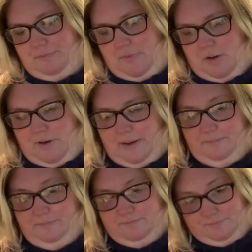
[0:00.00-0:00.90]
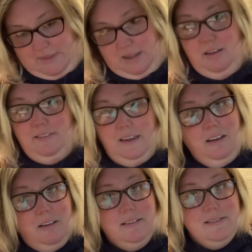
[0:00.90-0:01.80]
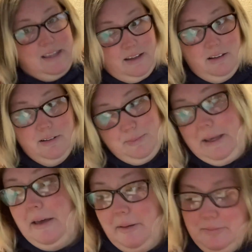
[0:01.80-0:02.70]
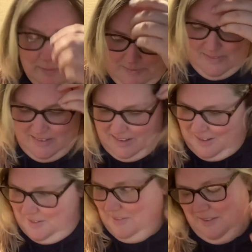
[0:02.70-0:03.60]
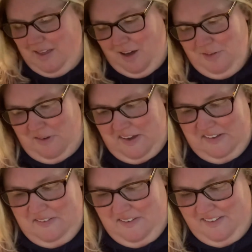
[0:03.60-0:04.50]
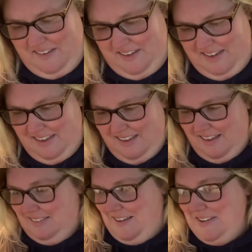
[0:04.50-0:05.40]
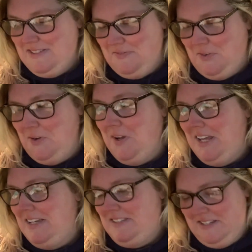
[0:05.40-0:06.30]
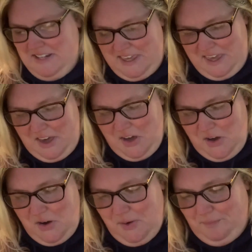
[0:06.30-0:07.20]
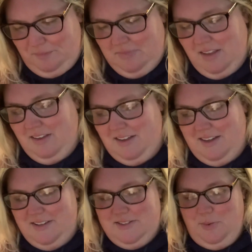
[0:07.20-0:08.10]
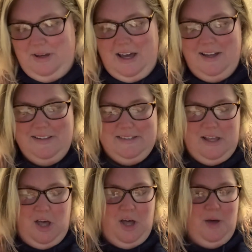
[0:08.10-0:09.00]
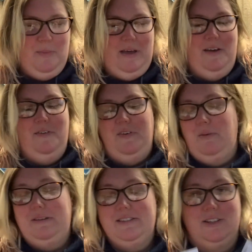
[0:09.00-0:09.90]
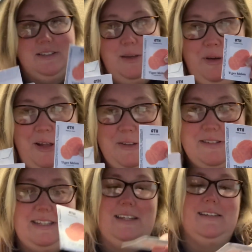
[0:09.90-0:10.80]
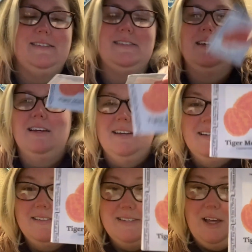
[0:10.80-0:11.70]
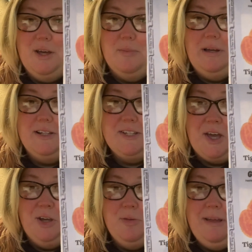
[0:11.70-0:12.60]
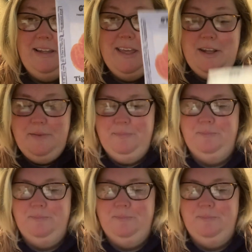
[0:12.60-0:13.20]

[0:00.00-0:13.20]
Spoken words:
All right, they hooked me up. All right, lots of goodies in here. So we got some famous Good Time Holler seeds, some tiger melon,